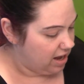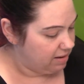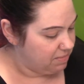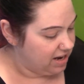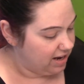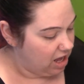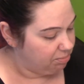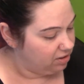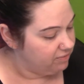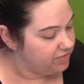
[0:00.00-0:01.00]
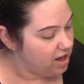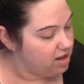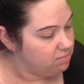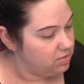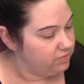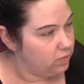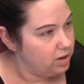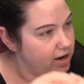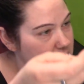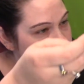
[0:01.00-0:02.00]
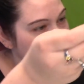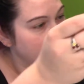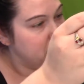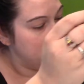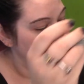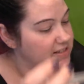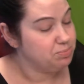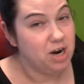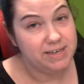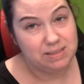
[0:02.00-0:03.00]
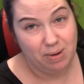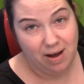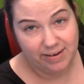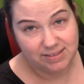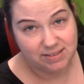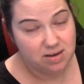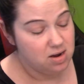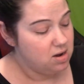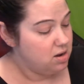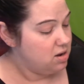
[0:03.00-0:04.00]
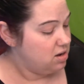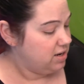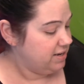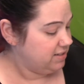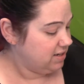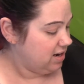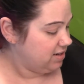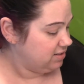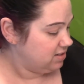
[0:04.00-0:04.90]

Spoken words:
made a couple of them for him and put them in his prize box. He's got